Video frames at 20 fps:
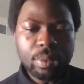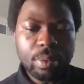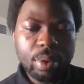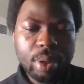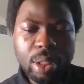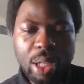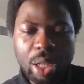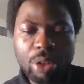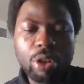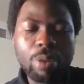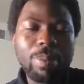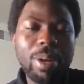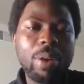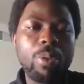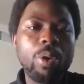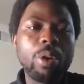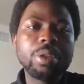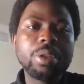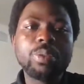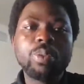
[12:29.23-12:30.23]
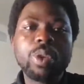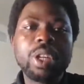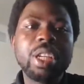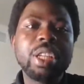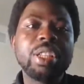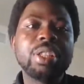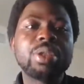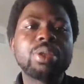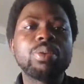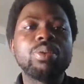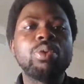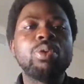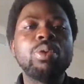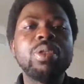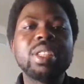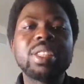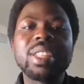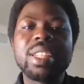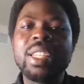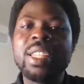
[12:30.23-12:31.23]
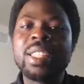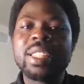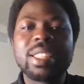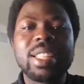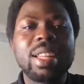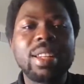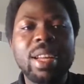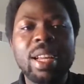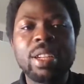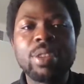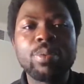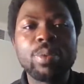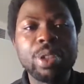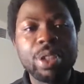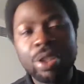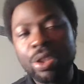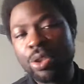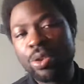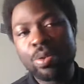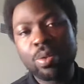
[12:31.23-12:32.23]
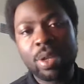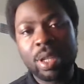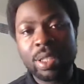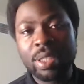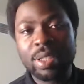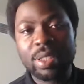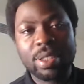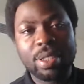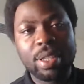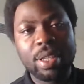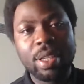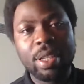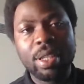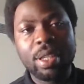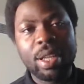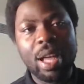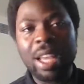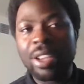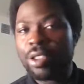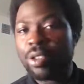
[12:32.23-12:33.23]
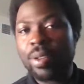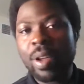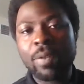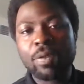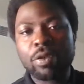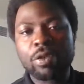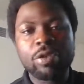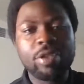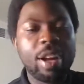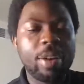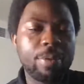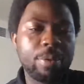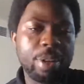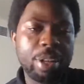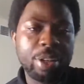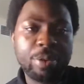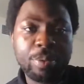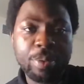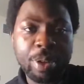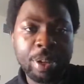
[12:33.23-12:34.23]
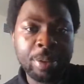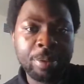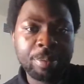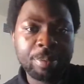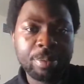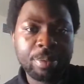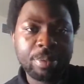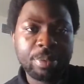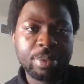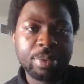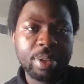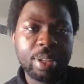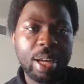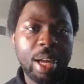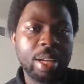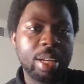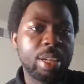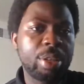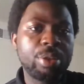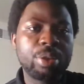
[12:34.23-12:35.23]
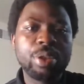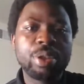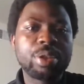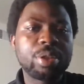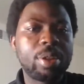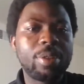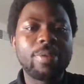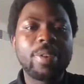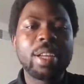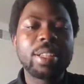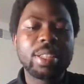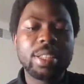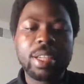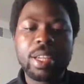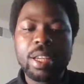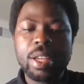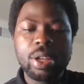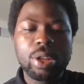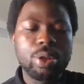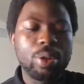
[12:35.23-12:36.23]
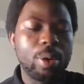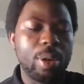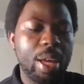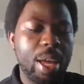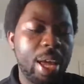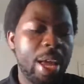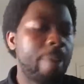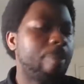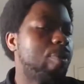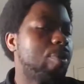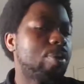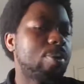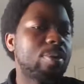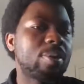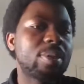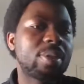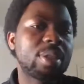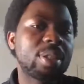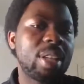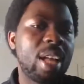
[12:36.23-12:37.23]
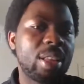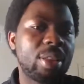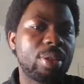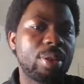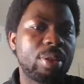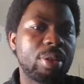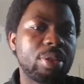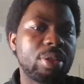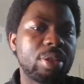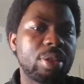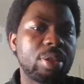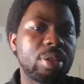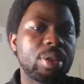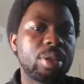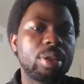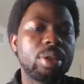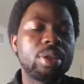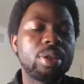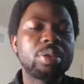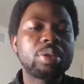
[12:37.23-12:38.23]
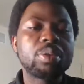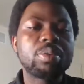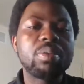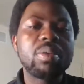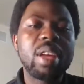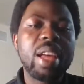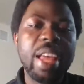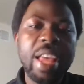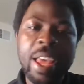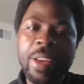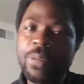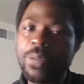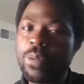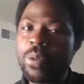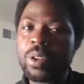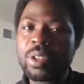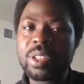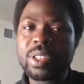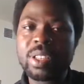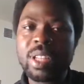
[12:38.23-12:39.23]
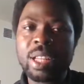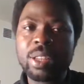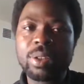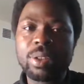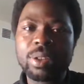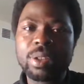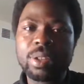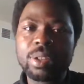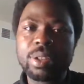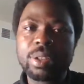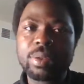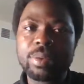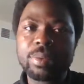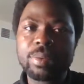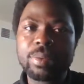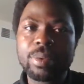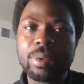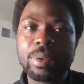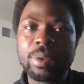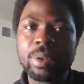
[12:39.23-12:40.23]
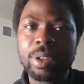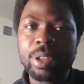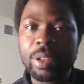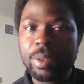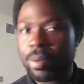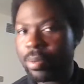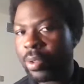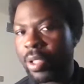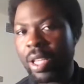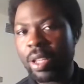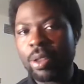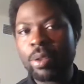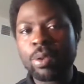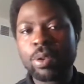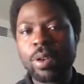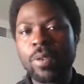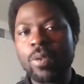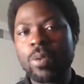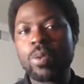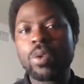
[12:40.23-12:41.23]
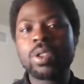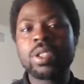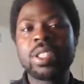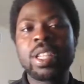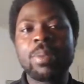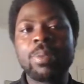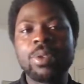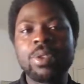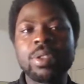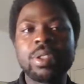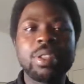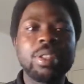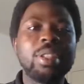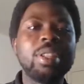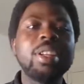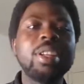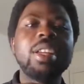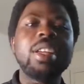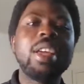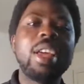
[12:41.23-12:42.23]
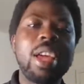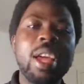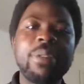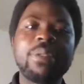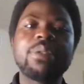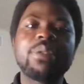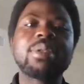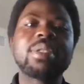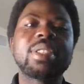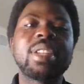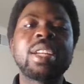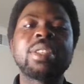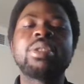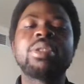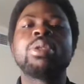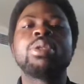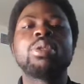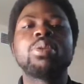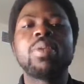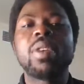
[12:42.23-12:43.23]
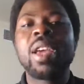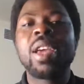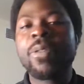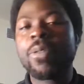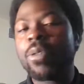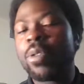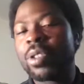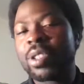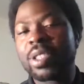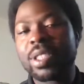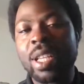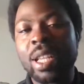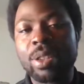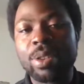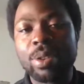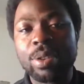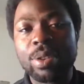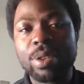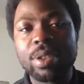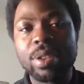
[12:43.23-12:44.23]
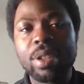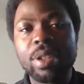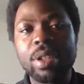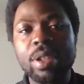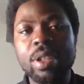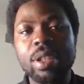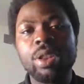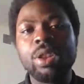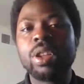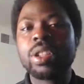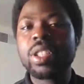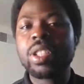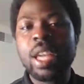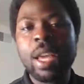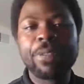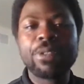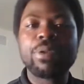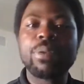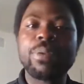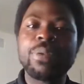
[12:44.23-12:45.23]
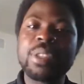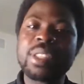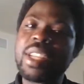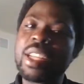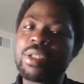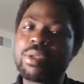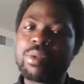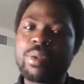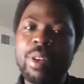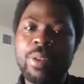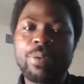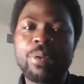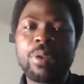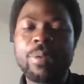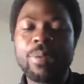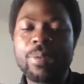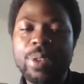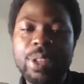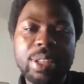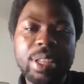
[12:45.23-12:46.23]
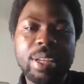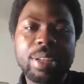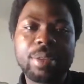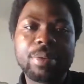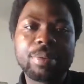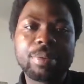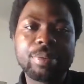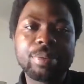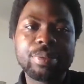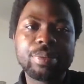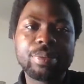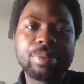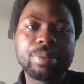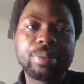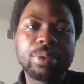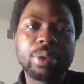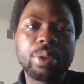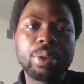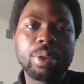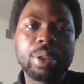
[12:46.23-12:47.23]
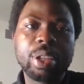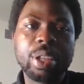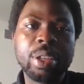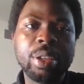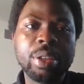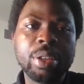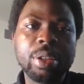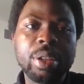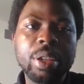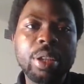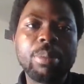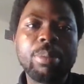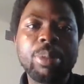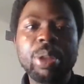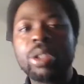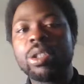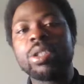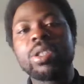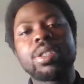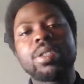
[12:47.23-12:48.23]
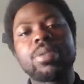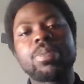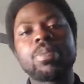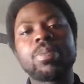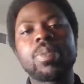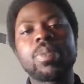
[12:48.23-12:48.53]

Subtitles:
Now, number one way is to do it internally within US, and you don't have to travel anywhere. And then you just convert your F2 status to F1 status. Okay, take note of the words I'm using: F2 status to F1 status, not F2 visa to F1 visa. Okay, because